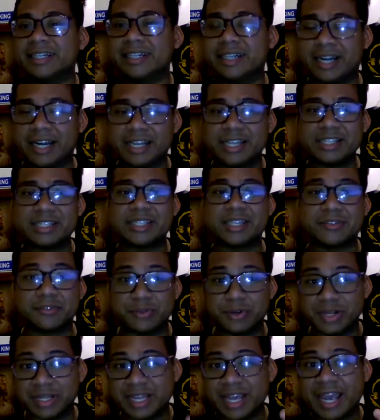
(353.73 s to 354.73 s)
I used to
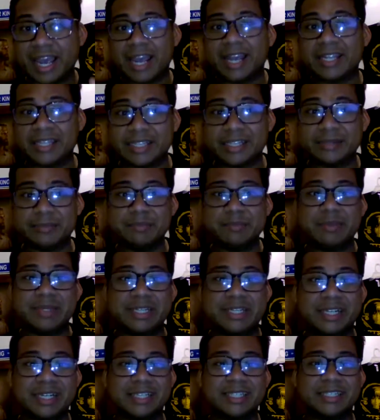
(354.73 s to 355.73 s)
really hate them
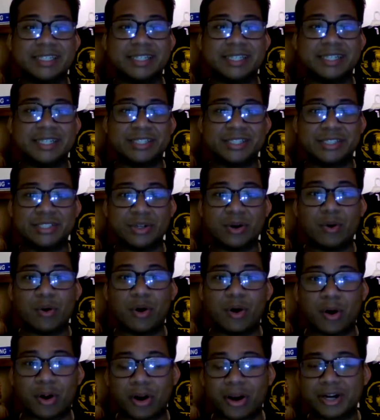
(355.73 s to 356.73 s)
because they're so
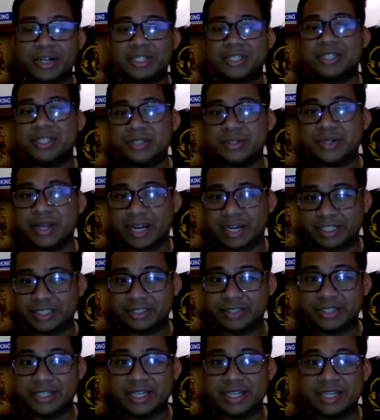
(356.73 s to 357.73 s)
hard to
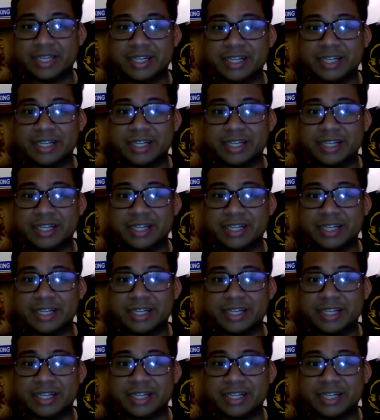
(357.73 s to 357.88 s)
actually